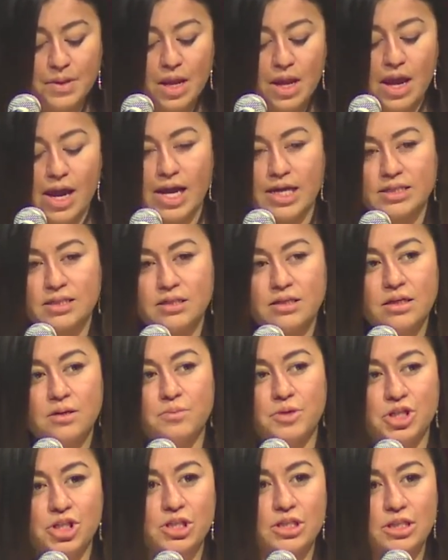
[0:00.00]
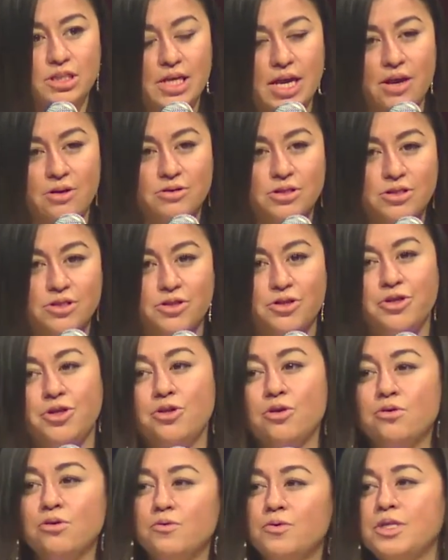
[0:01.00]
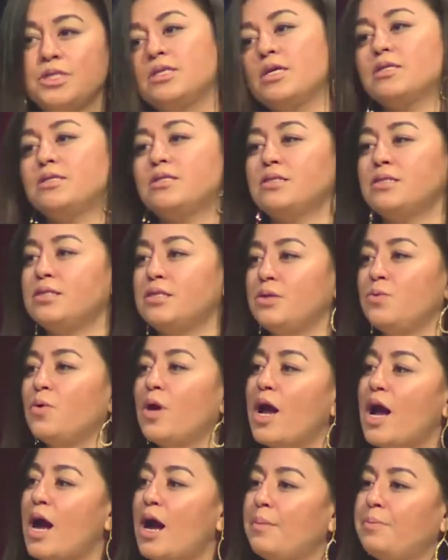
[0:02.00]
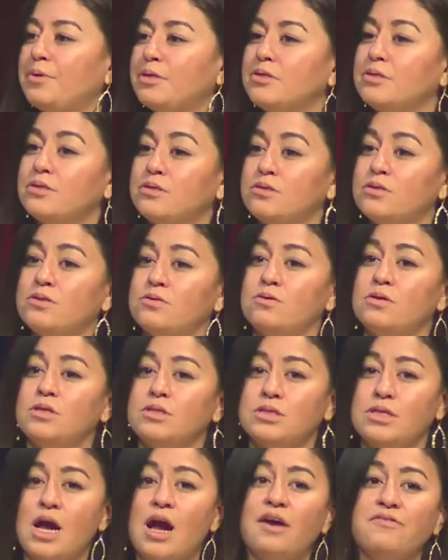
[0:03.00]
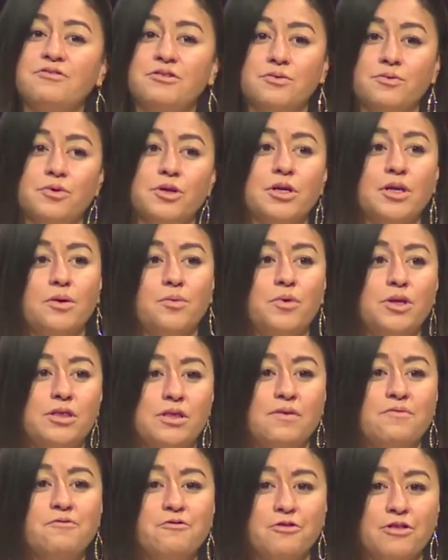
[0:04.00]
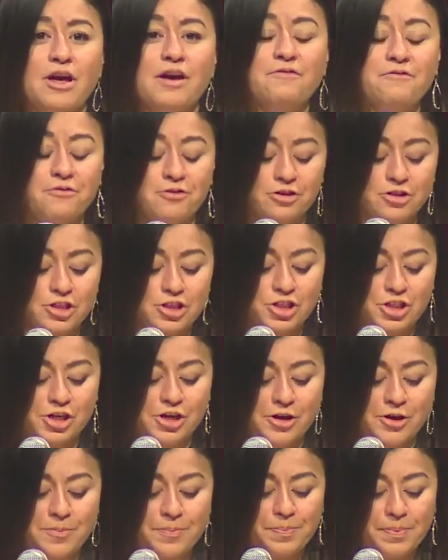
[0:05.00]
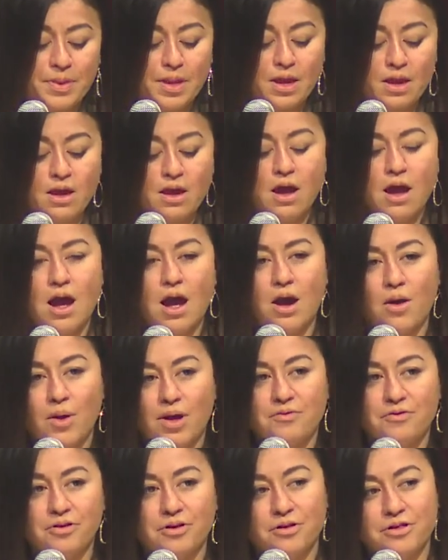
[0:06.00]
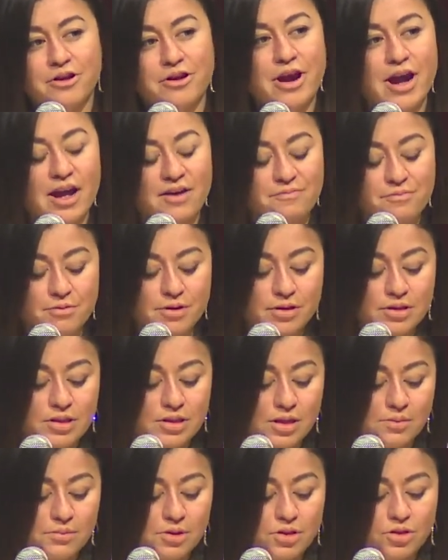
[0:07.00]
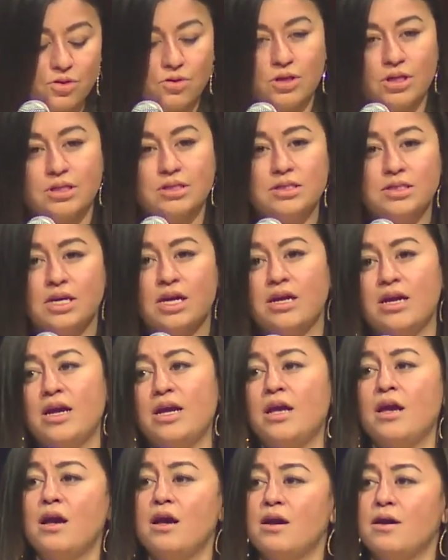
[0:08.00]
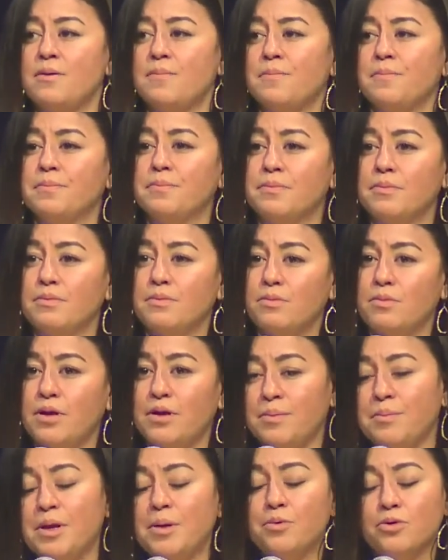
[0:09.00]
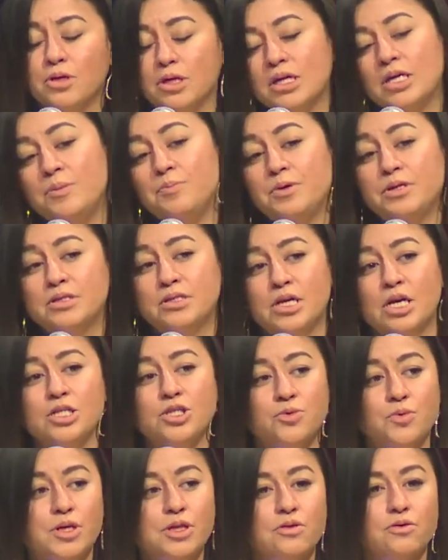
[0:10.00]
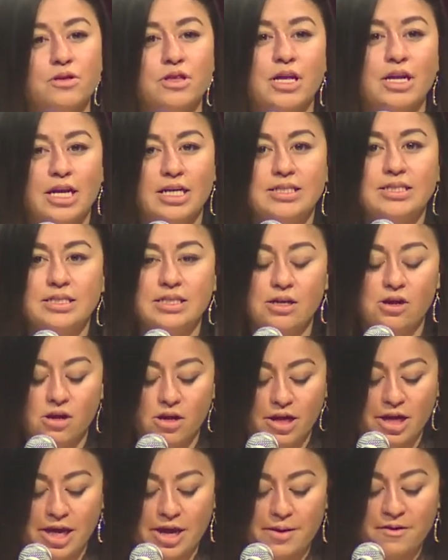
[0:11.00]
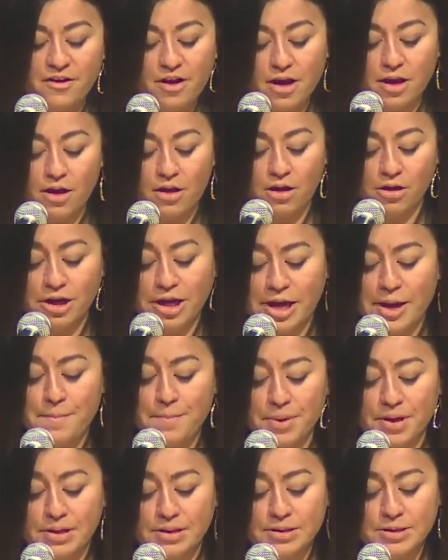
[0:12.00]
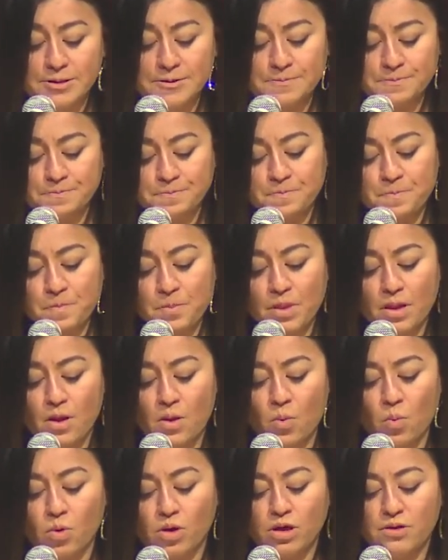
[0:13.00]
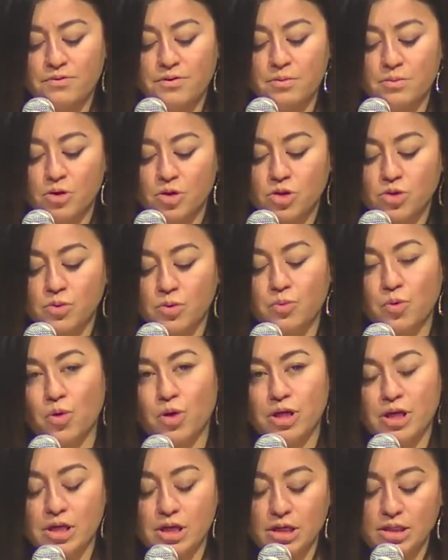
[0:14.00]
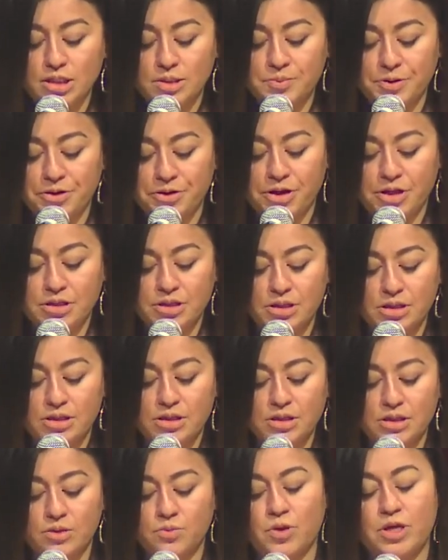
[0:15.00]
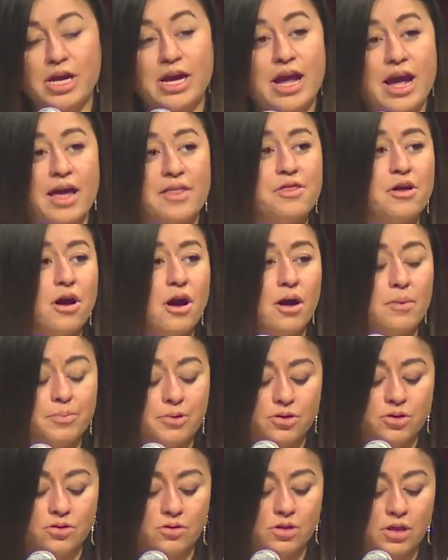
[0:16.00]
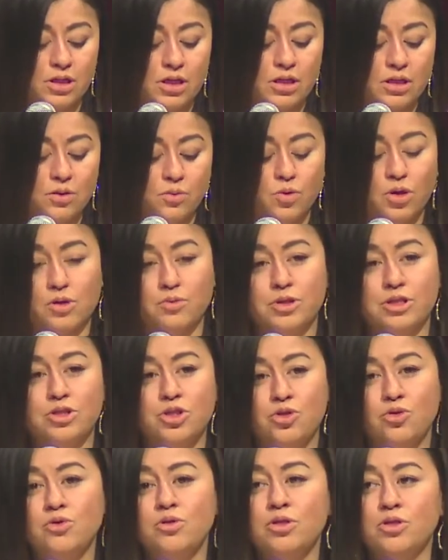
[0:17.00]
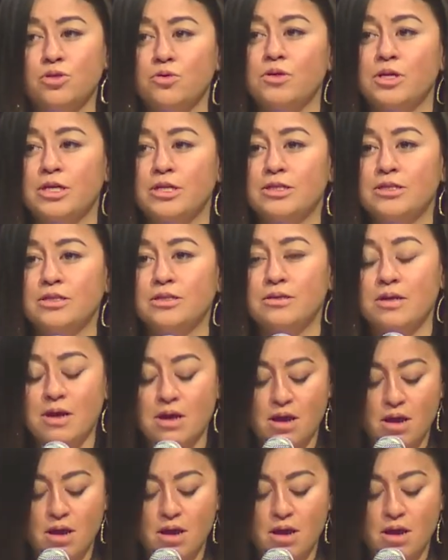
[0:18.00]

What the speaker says: As an admissions counselor, you don't always get to see what happens to students after working with them for that first year. However, there have been some students that I am able to keep in touch with or that see on campus. One of the most rewarding experiences is when I had the opportunity to work with two students.